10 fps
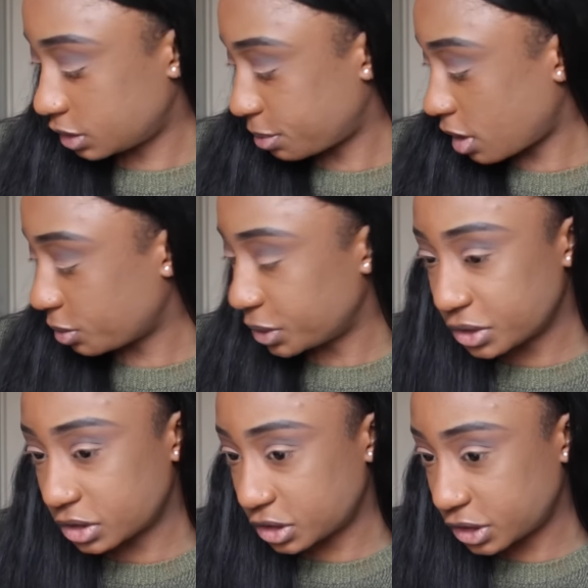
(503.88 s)
this is the part
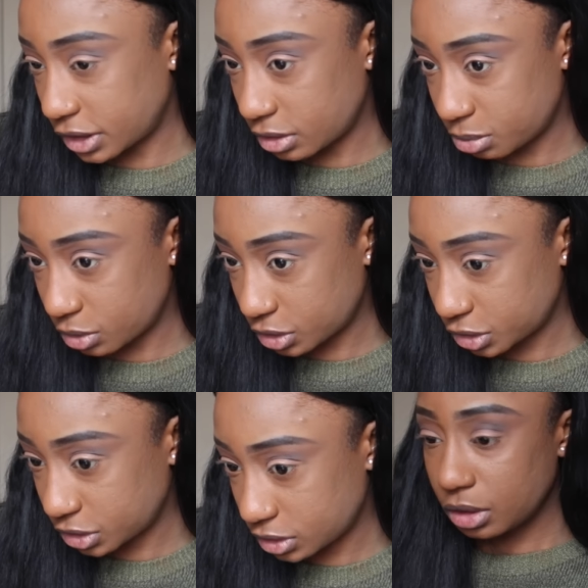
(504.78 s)
we use a shader
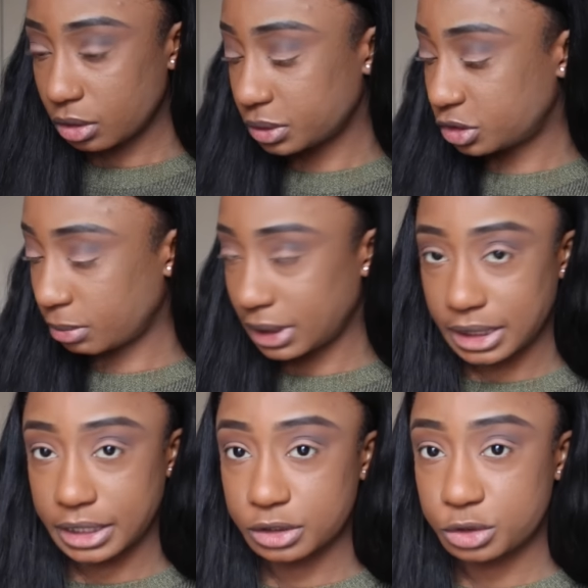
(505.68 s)
brush. I'm gonna go into
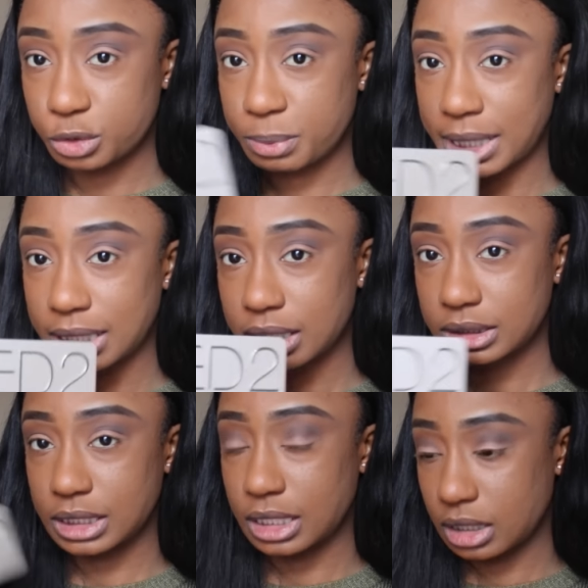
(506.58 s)
my Naked 2
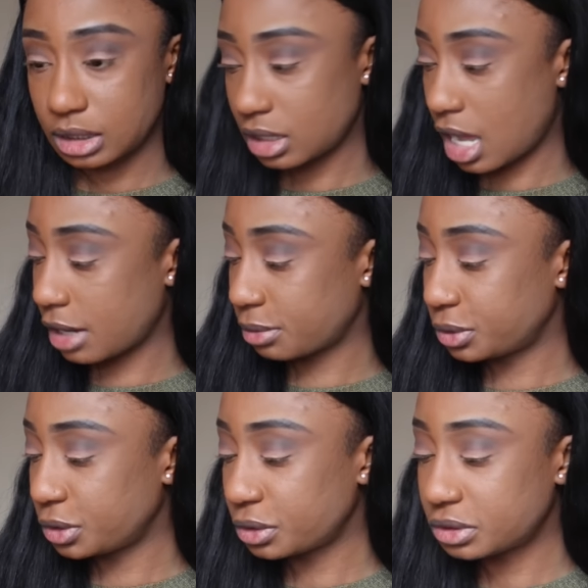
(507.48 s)
palette and
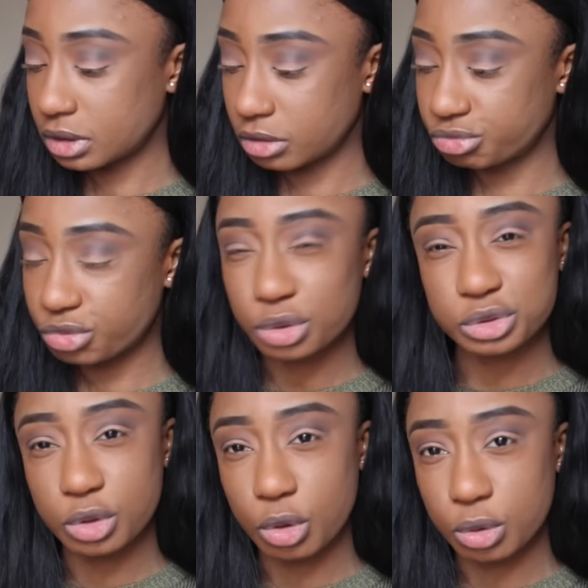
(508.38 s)
I will use a
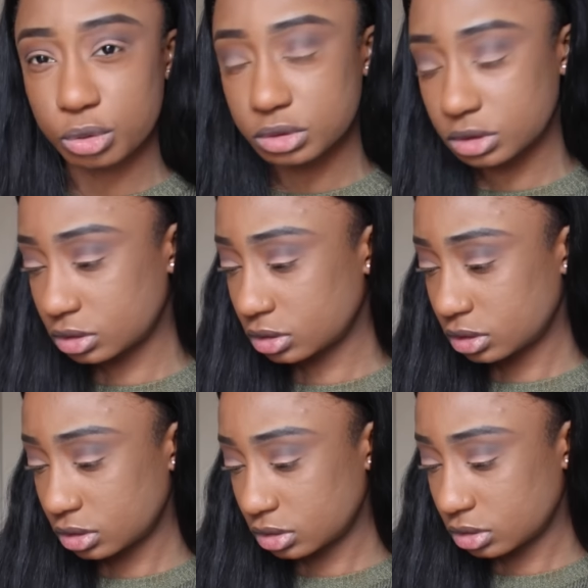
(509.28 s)
rose gold
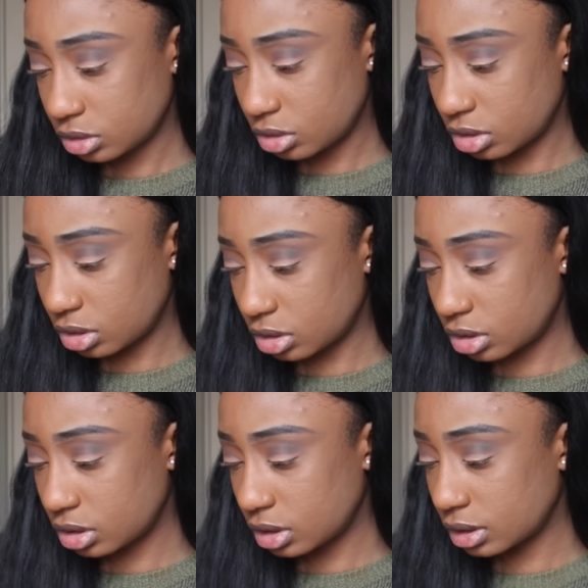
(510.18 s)

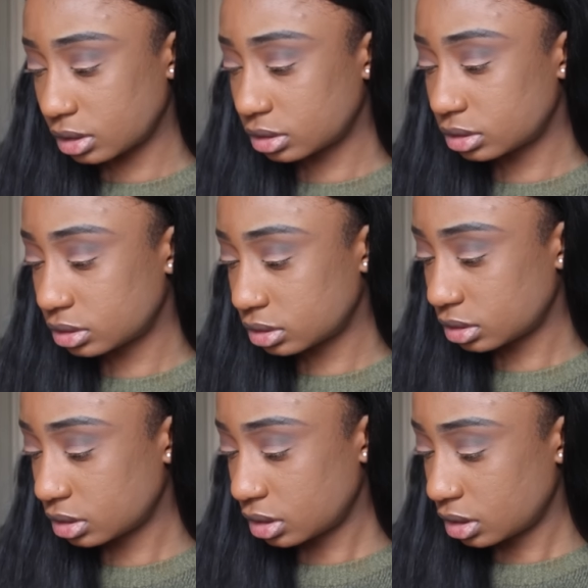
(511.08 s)
color, and
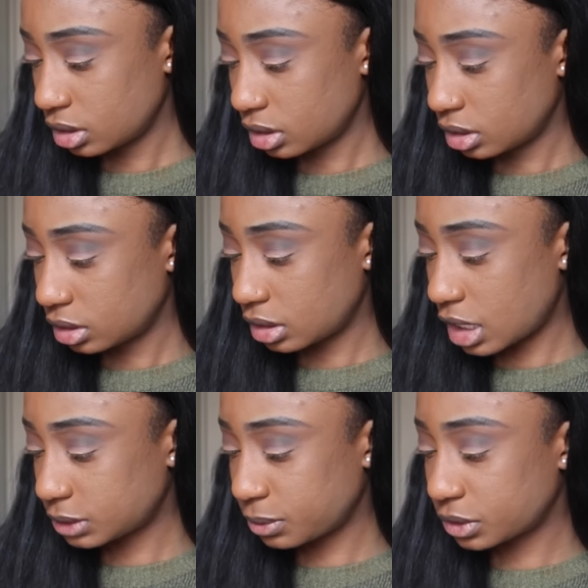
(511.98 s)

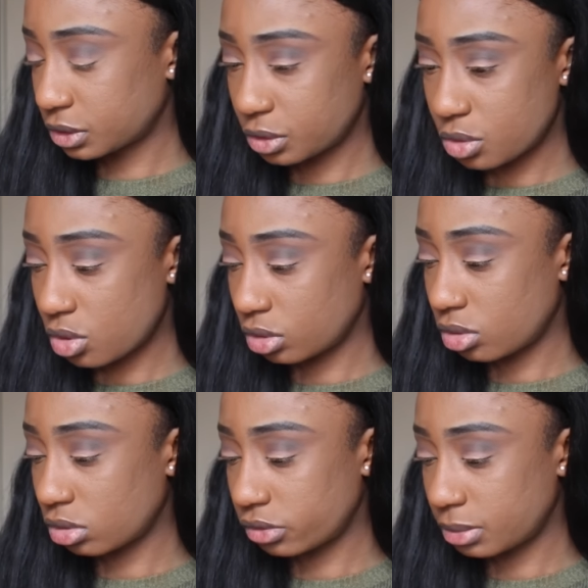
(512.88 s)
that's what's gonna
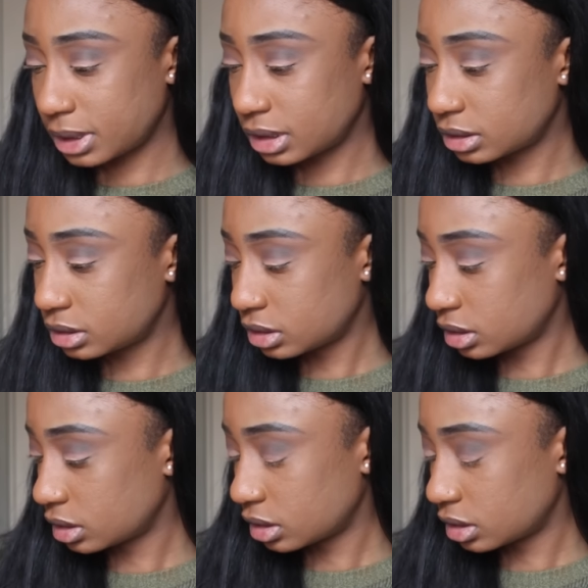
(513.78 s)
go all over my lid.